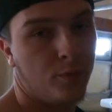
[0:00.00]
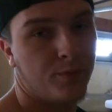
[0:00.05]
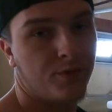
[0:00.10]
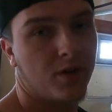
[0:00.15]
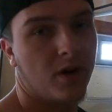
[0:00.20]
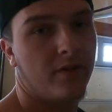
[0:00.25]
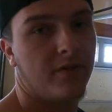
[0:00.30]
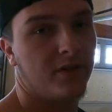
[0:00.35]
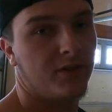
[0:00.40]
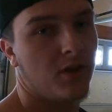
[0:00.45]

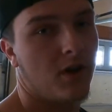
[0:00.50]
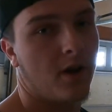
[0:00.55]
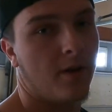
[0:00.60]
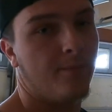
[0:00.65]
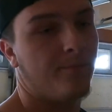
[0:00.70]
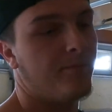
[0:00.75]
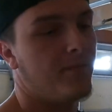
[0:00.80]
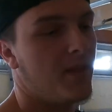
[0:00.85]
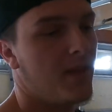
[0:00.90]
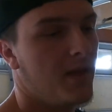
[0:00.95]
service on
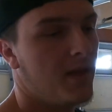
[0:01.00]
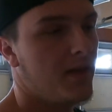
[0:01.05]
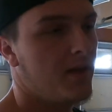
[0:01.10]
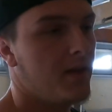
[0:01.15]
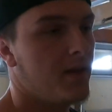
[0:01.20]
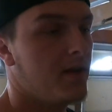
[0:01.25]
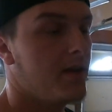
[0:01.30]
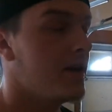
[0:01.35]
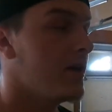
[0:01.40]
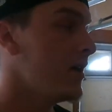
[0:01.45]
them.
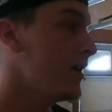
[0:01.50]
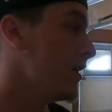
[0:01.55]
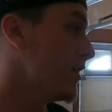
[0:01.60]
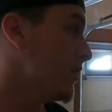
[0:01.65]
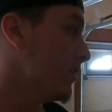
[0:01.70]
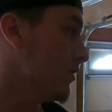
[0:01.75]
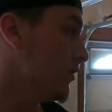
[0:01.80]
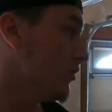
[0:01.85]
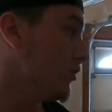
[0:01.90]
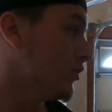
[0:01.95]

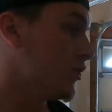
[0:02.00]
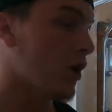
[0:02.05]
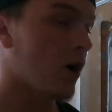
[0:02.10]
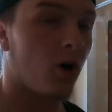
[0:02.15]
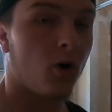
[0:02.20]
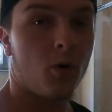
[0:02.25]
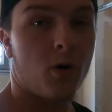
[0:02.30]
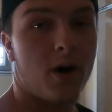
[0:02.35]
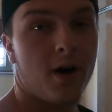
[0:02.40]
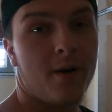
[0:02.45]

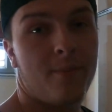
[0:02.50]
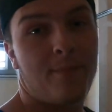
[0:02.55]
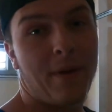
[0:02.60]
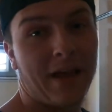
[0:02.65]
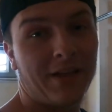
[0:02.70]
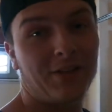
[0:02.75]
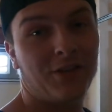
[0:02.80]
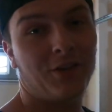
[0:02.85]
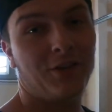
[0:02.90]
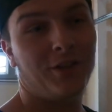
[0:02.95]
So
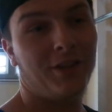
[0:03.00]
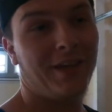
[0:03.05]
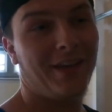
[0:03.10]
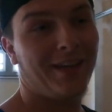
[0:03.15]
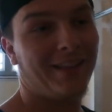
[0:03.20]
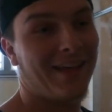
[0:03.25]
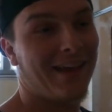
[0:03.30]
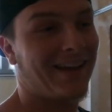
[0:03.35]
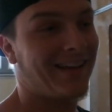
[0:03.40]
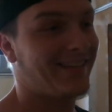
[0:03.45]

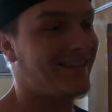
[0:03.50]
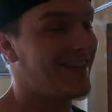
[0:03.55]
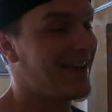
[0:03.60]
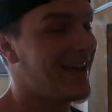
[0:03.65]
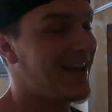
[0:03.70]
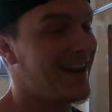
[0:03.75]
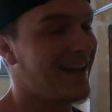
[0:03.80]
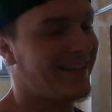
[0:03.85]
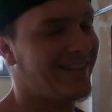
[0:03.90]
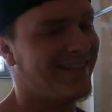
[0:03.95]
basically, like I
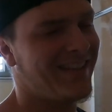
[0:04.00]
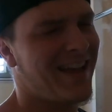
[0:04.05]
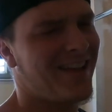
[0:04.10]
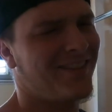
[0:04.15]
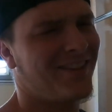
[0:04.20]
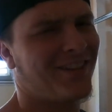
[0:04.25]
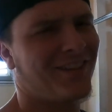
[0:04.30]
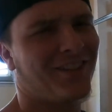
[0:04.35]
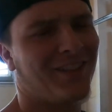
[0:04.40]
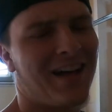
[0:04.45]
said, it
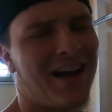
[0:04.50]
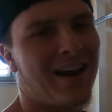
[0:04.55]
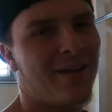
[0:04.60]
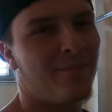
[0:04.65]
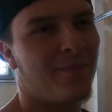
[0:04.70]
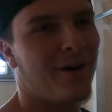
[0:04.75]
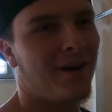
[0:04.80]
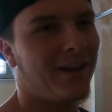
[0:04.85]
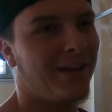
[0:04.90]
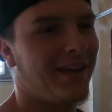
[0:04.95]
sounds like a lot of
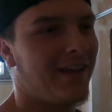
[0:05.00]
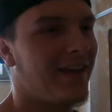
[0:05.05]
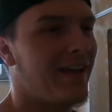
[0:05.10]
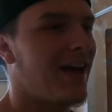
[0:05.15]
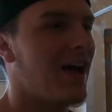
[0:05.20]
money.